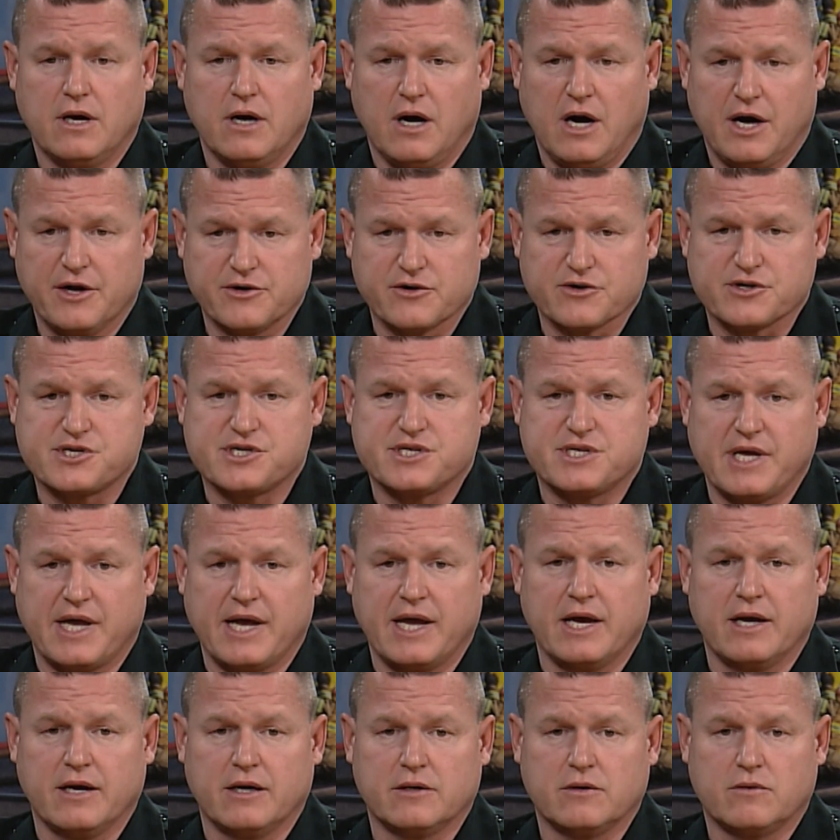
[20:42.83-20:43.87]

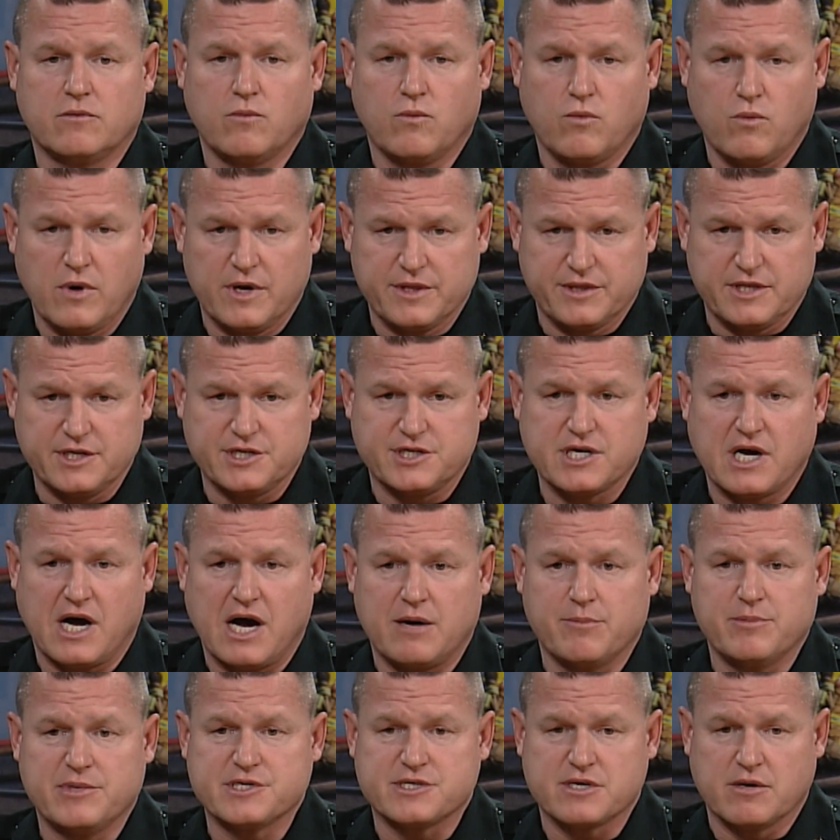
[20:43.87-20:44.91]
understand what the
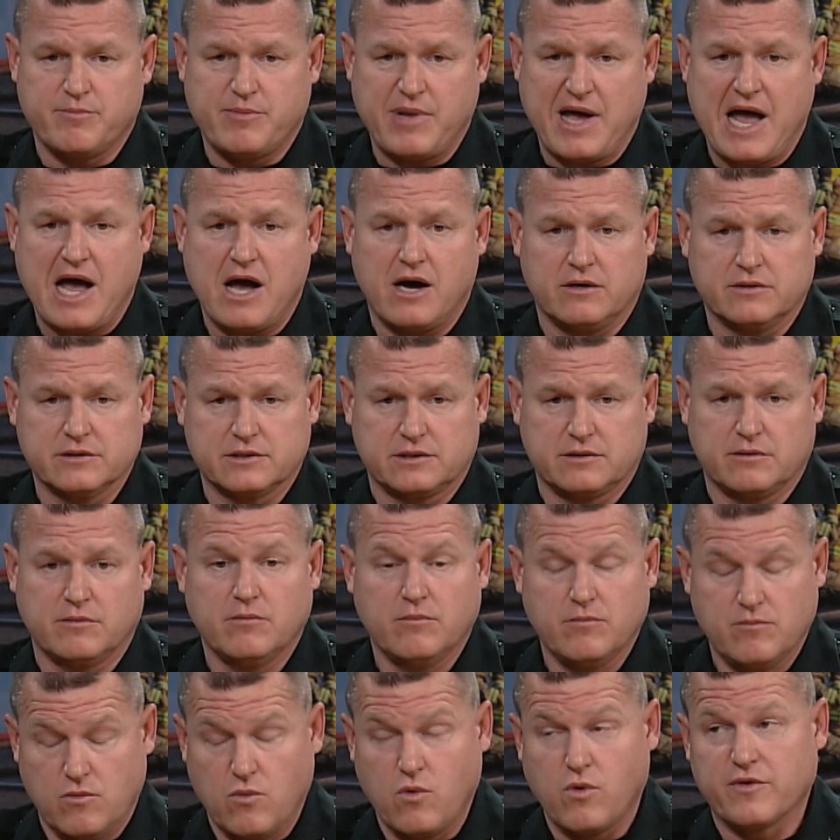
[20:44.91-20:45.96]
job is about
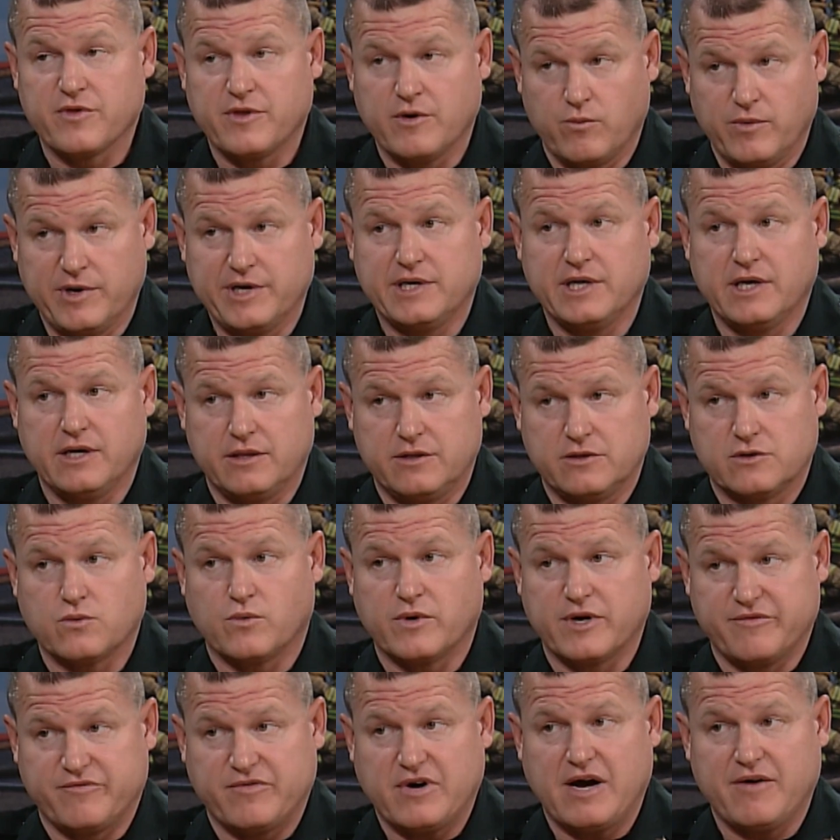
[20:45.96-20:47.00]
more than we did
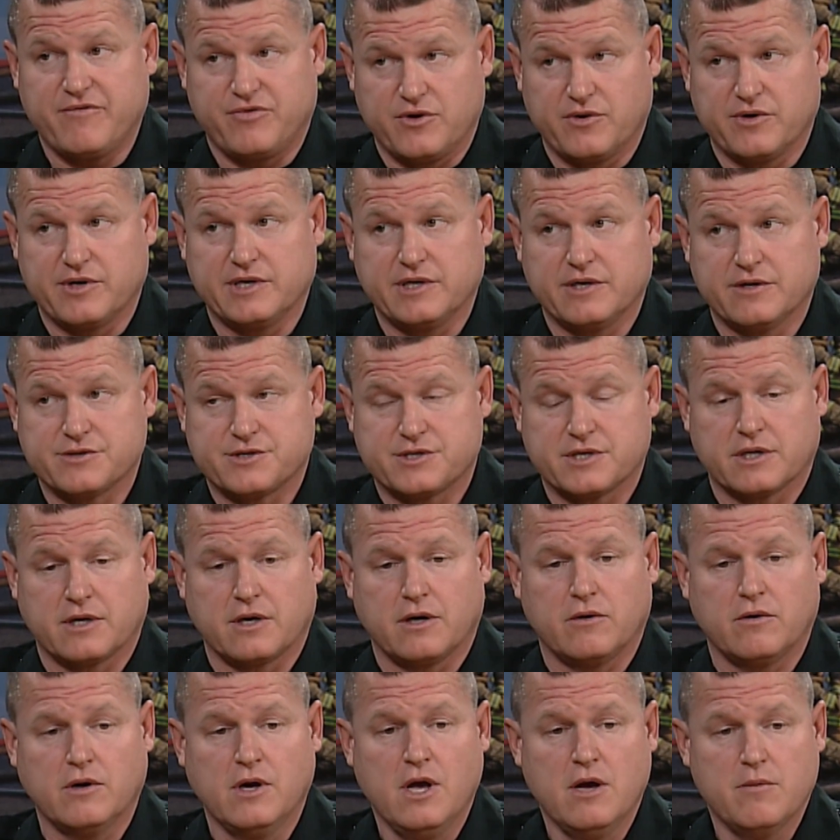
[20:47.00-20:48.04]
25, 30 years
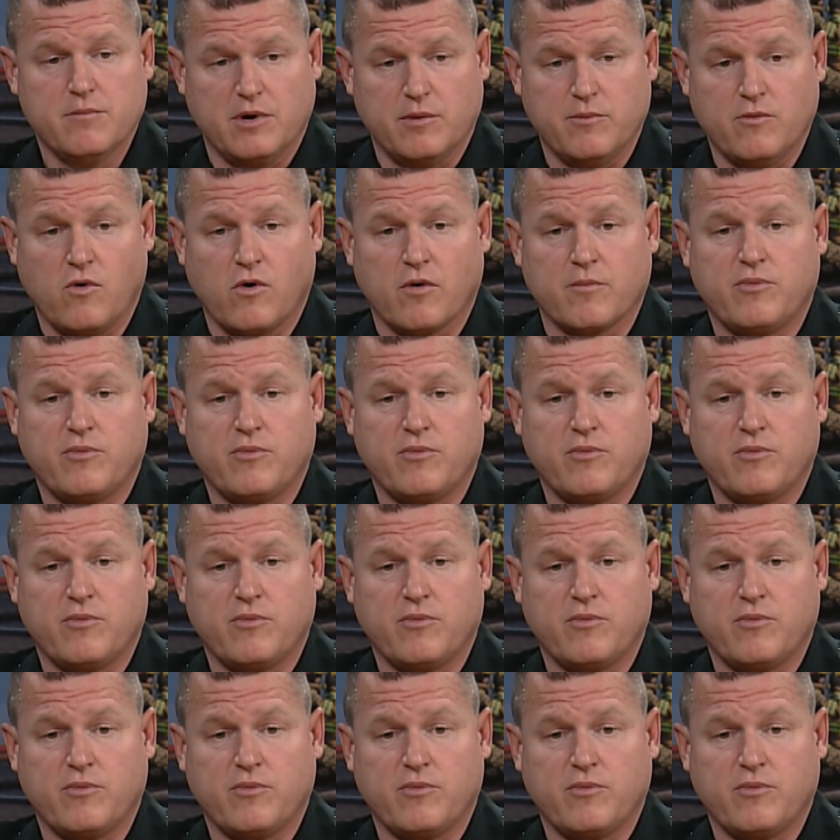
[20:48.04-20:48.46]
ago. But more